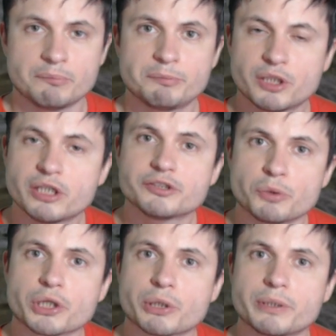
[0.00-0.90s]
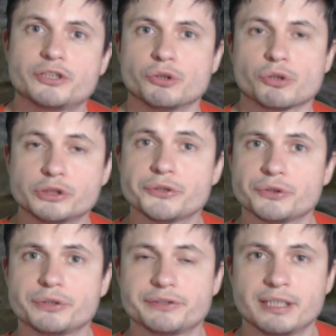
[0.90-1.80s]
But because Mercury is so
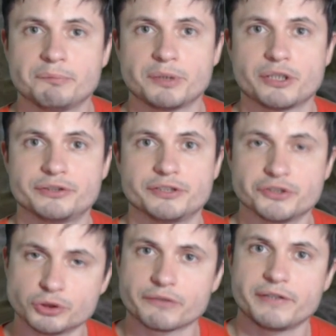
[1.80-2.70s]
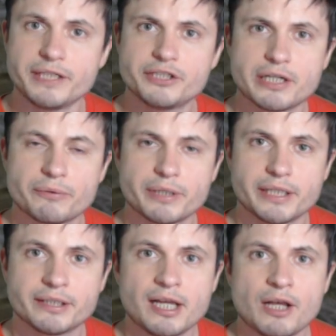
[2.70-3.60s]
close to the sun and because there's a lot of heat
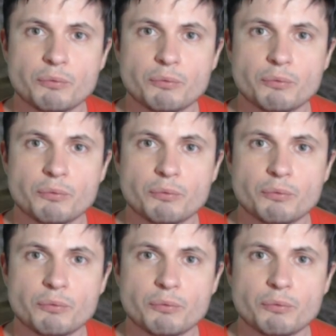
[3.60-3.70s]
generated,